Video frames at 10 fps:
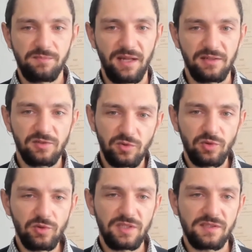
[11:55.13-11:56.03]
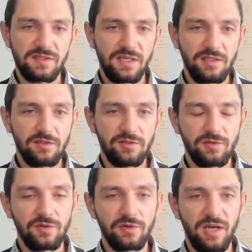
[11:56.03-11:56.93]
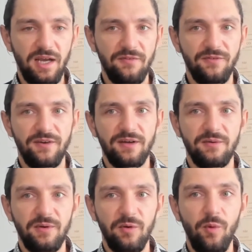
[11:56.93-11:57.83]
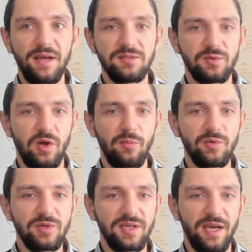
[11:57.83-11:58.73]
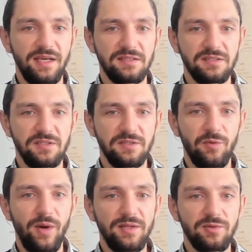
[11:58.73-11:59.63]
But to do this, they need to have a way to communicate, the way to